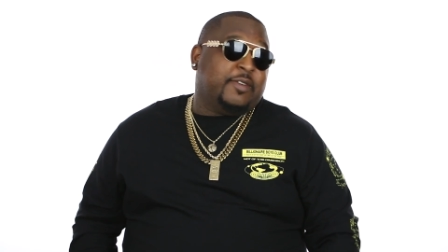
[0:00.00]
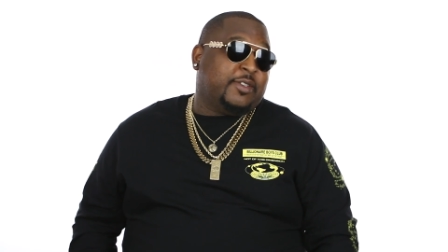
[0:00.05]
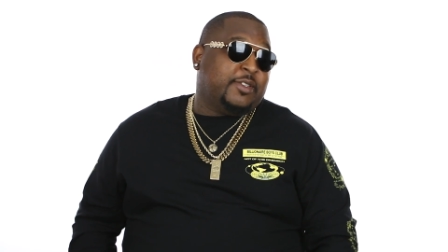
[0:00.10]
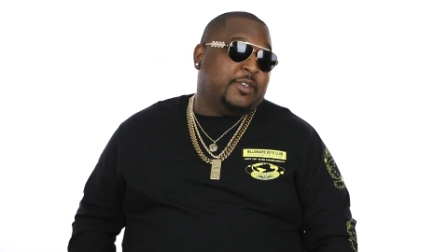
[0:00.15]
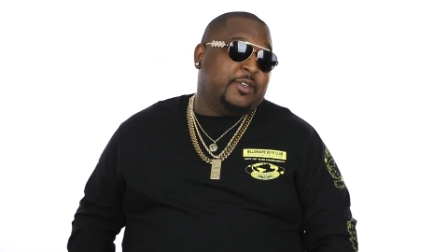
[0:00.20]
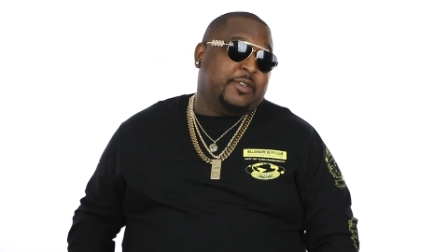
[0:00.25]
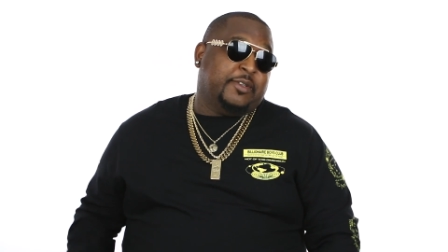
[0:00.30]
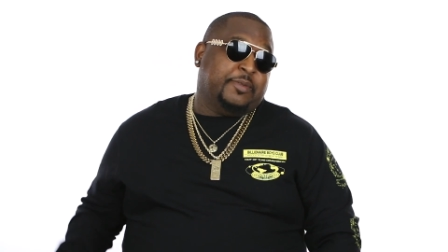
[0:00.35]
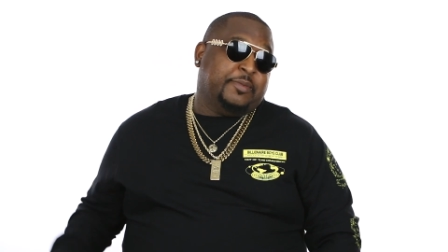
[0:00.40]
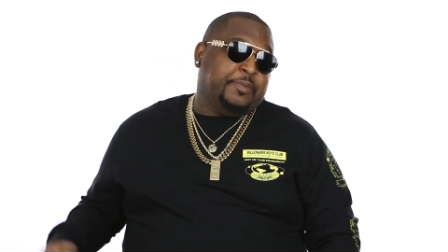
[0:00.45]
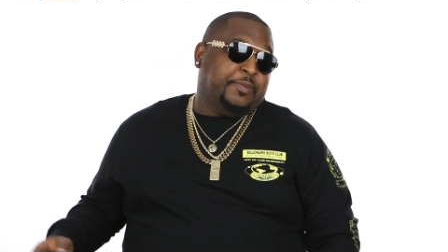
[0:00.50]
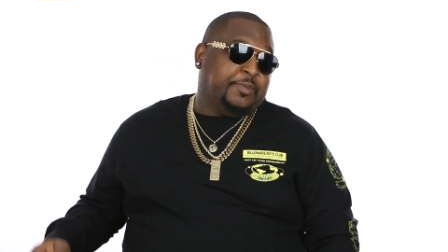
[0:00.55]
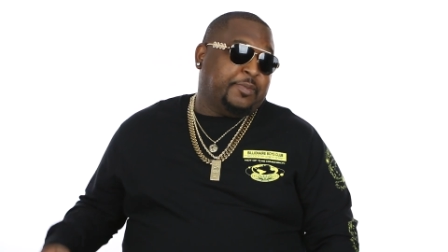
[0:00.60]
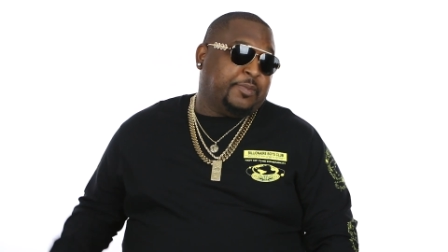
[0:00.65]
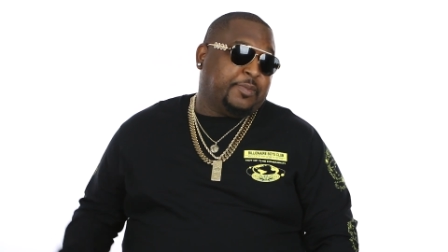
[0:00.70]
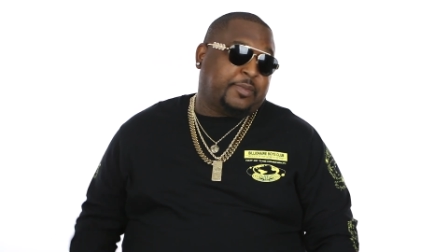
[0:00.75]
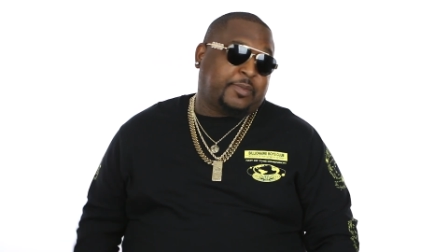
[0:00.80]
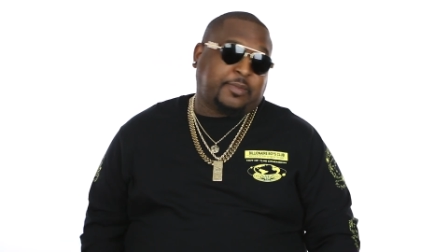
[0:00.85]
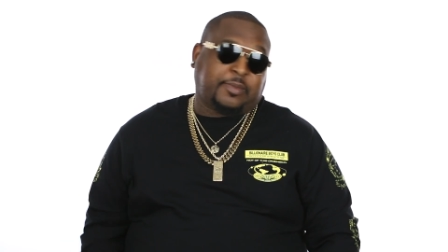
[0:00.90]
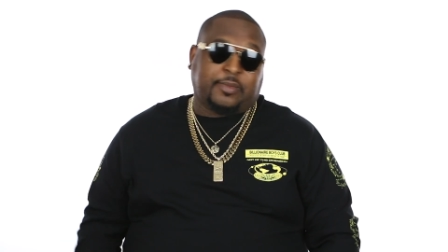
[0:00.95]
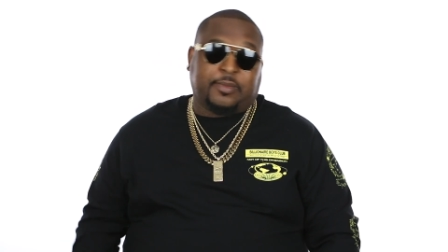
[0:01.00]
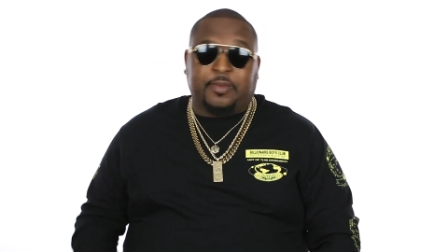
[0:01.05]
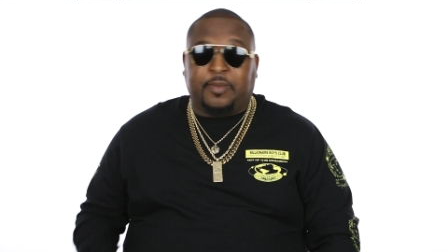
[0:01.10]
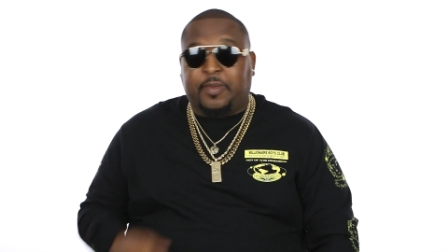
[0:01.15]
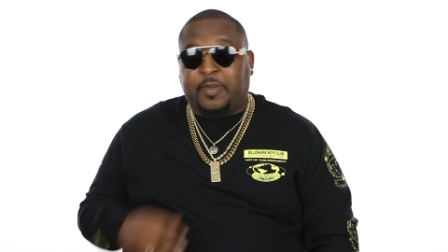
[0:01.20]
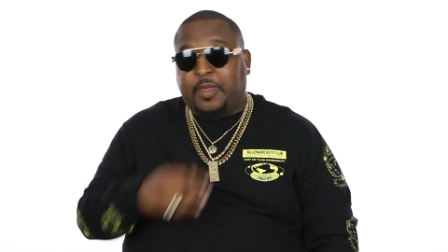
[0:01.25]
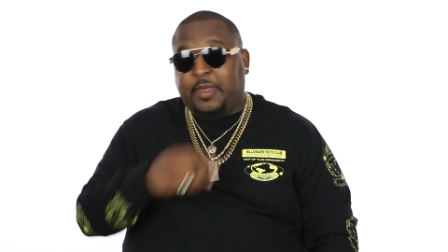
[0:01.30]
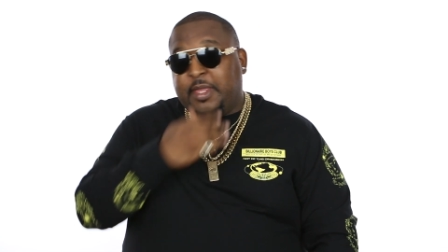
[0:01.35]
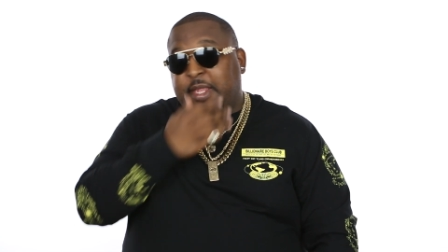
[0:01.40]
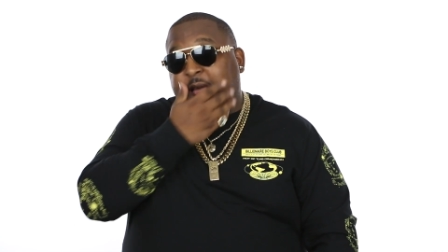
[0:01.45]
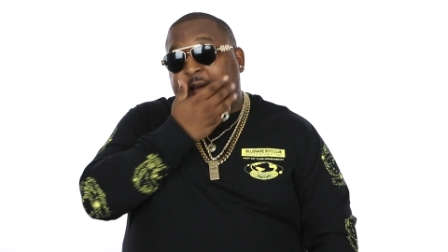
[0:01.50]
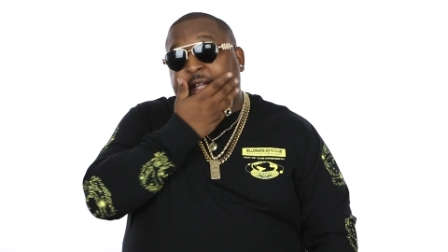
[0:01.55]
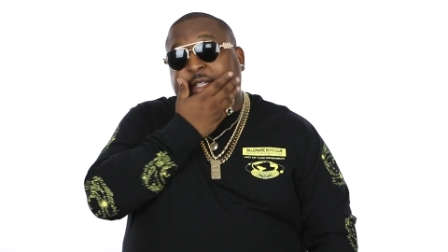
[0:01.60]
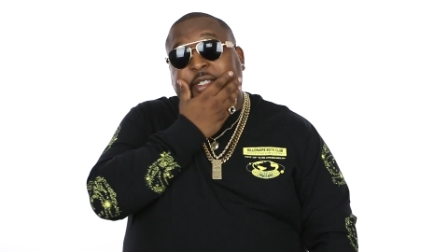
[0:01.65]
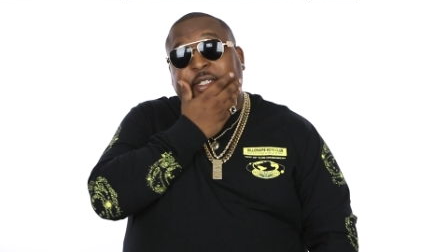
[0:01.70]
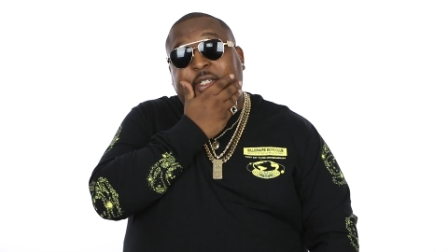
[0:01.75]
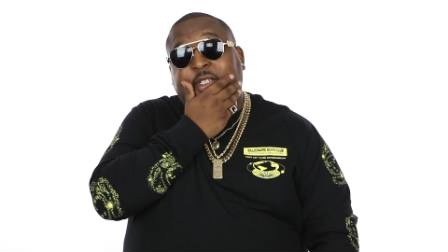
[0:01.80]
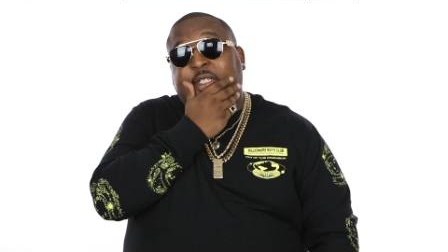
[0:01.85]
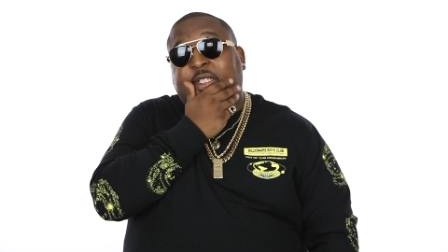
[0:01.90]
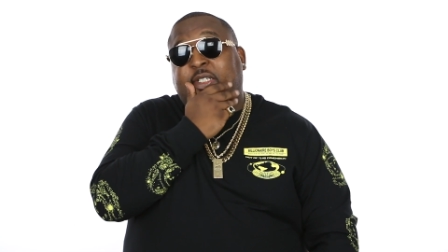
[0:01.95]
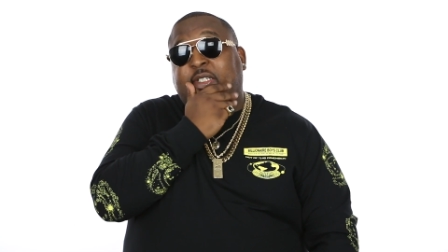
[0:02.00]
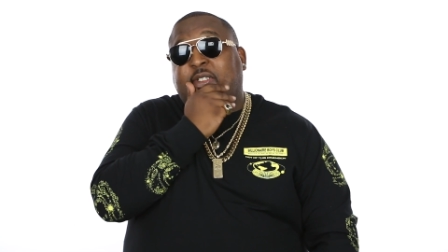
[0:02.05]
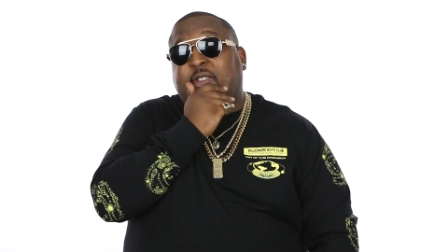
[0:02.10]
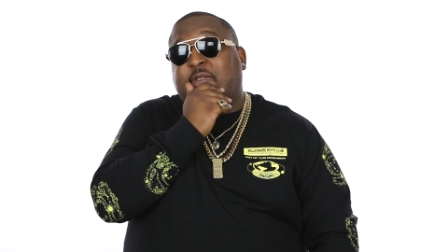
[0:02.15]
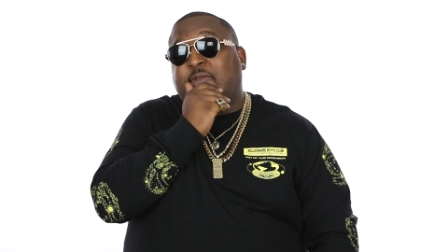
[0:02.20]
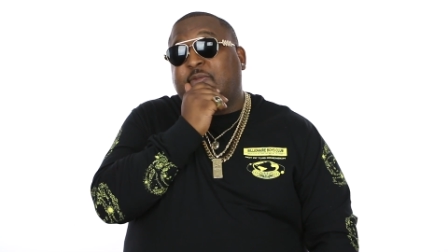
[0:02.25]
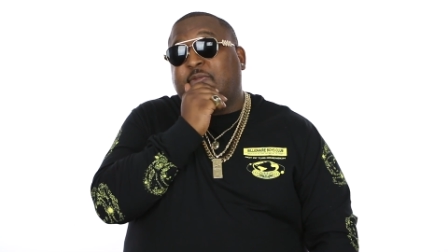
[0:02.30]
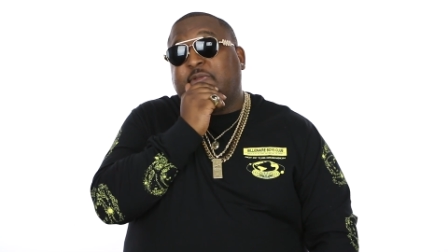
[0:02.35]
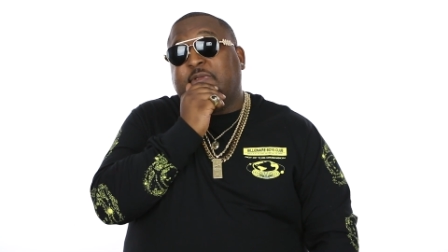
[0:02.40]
so I just